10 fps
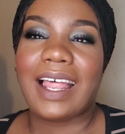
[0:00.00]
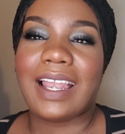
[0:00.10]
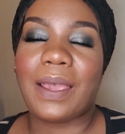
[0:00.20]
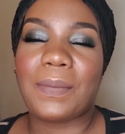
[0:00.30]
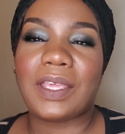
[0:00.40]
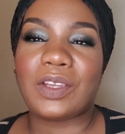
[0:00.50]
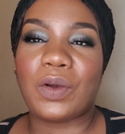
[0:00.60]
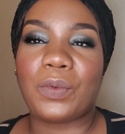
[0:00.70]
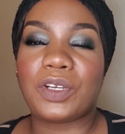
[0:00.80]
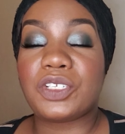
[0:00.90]
Let me
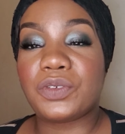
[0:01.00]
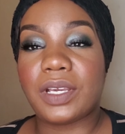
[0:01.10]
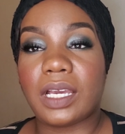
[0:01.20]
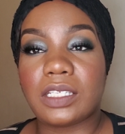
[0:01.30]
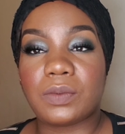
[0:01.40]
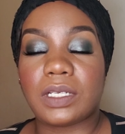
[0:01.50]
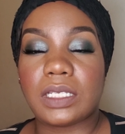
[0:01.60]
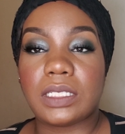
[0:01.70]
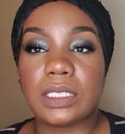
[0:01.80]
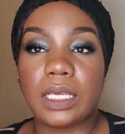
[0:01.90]
know what you guys want
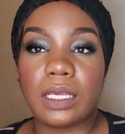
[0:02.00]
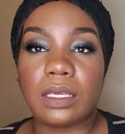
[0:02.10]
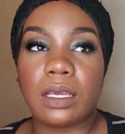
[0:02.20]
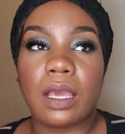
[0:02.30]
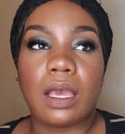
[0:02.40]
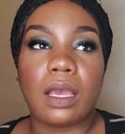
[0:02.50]
to see.